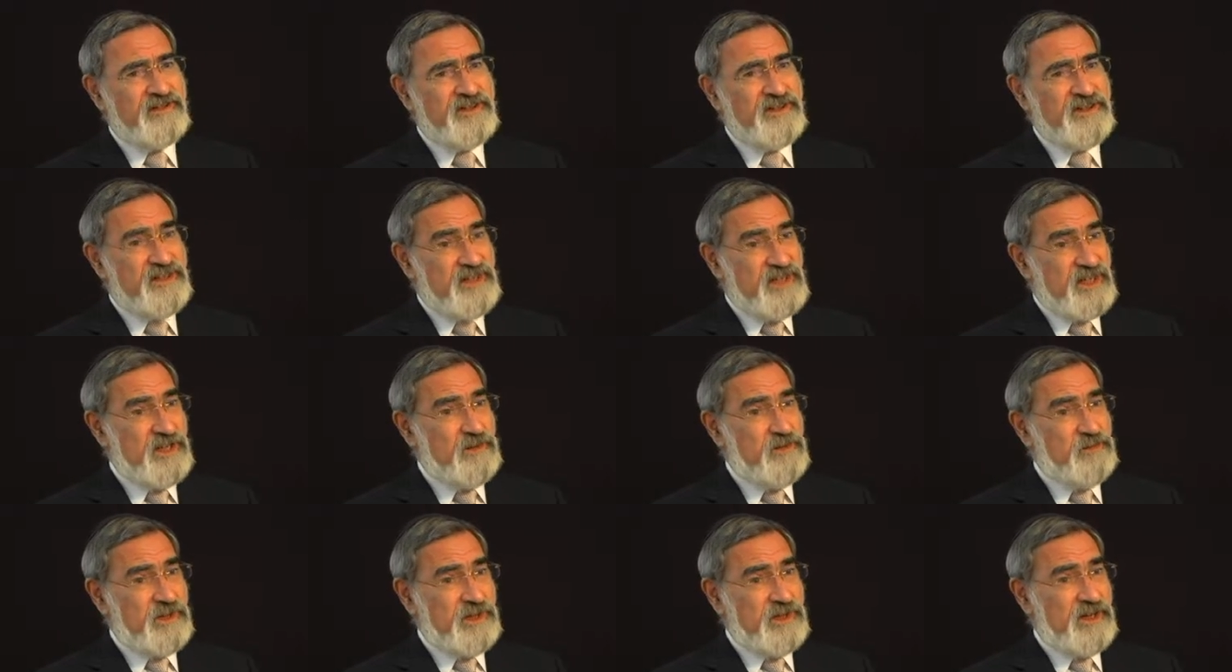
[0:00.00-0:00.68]
to
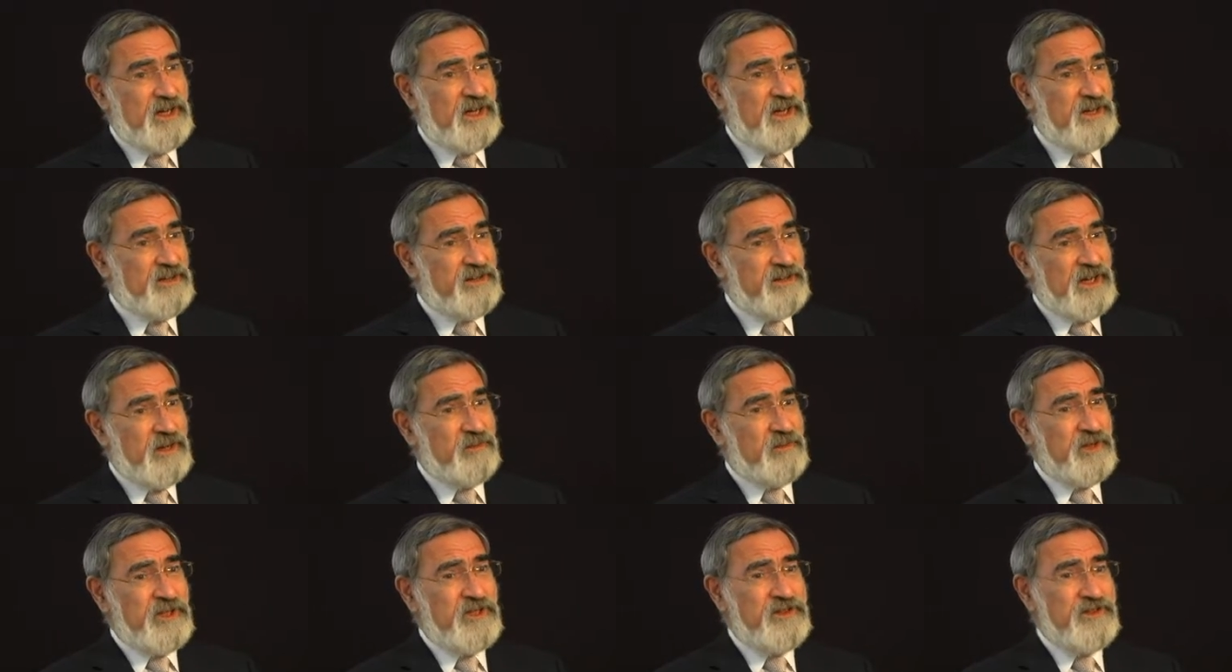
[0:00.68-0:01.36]
sleep at night.
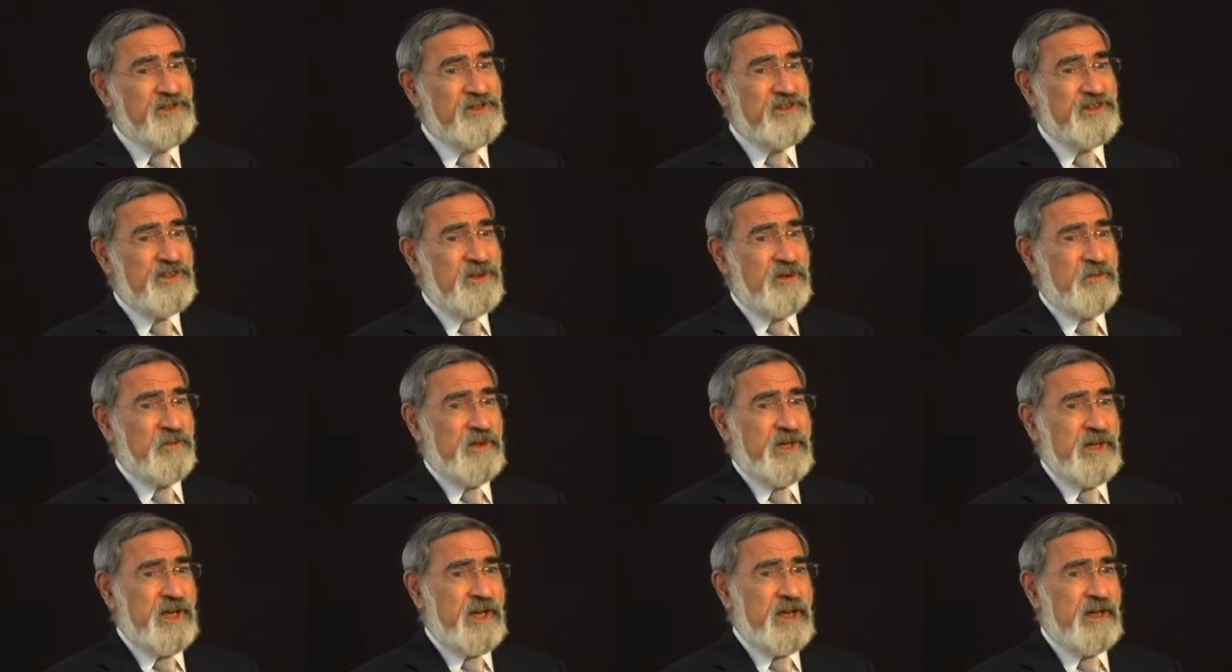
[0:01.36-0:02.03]
I'm an
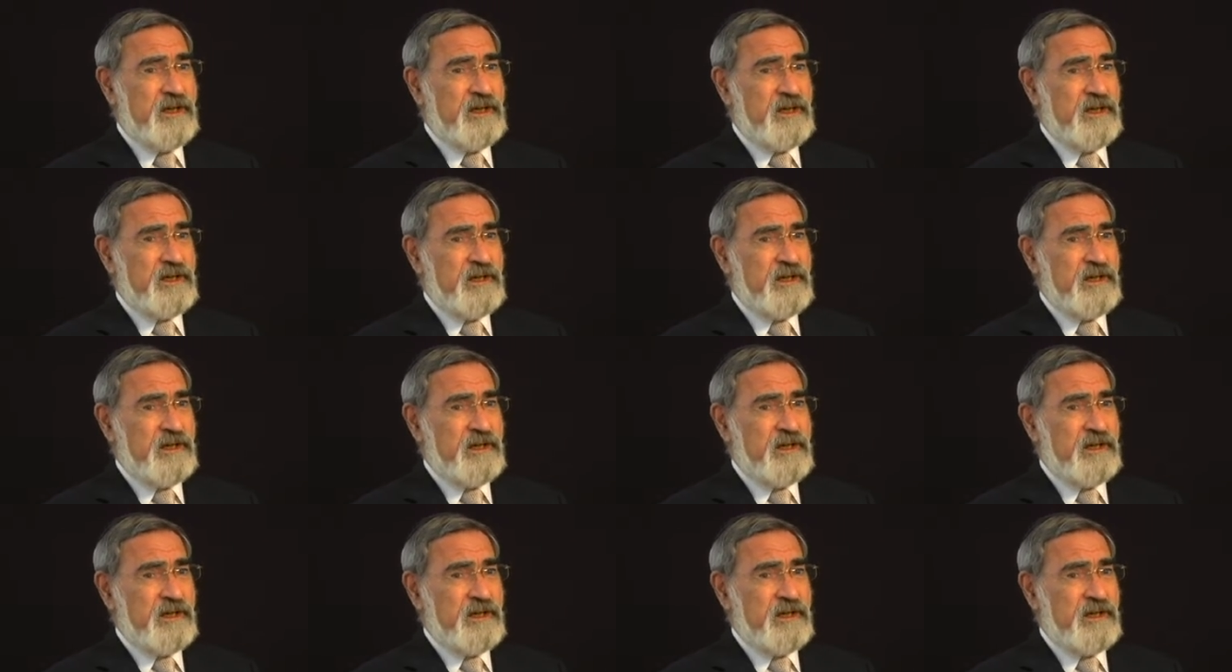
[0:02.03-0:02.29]
insomniac.